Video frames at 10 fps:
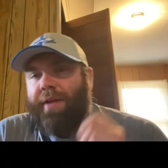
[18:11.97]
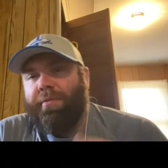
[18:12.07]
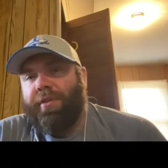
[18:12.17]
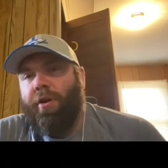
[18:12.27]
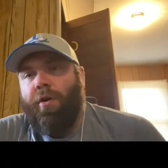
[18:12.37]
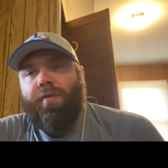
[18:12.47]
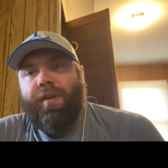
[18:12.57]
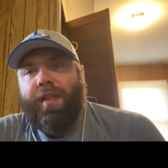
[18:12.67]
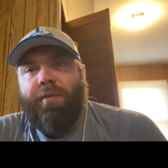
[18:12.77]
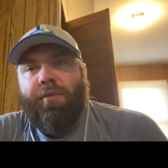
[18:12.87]
with
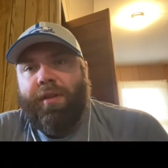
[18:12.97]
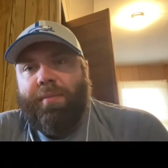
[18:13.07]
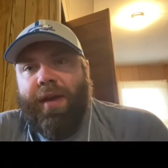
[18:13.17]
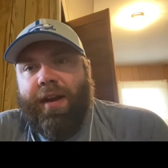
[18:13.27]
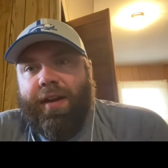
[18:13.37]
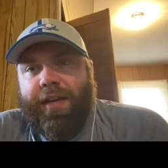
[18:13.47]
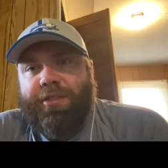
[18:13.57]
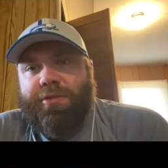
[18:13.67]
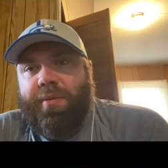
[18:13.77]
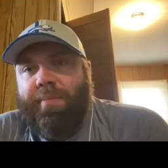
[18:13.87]
COVID, that really made a
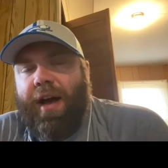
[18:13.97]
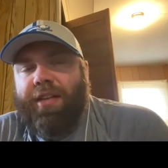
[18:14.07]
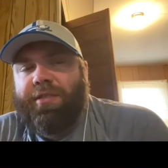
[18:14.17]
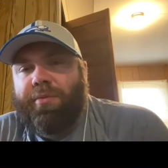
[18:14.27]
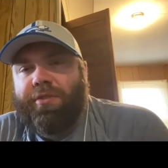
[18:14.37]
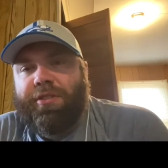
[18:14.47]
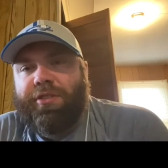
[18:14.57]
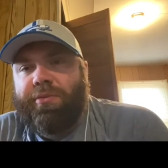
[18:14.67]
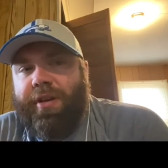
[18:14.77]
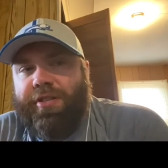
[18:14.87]
next to impossible
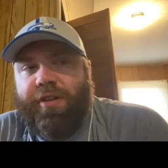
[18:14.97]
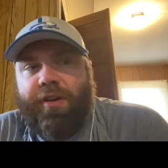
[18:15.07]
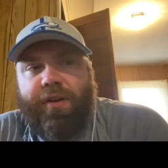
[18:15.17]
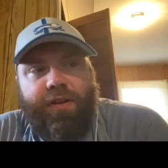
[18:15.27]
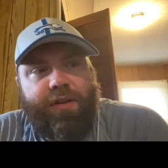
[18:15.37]
situation.